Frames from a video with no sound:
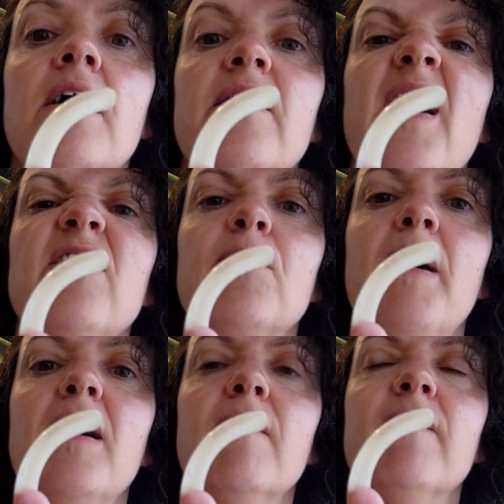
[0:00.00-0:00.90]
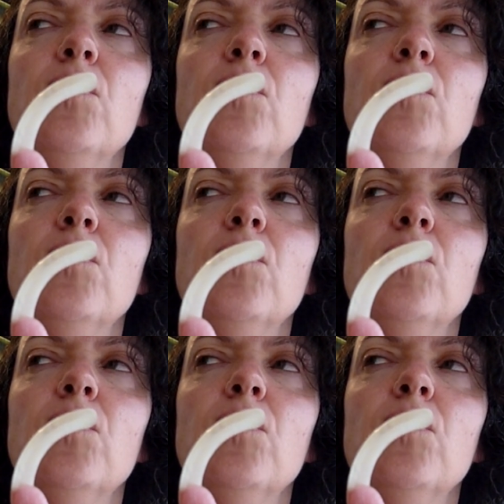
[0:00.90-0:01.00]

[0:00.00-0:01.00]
That is about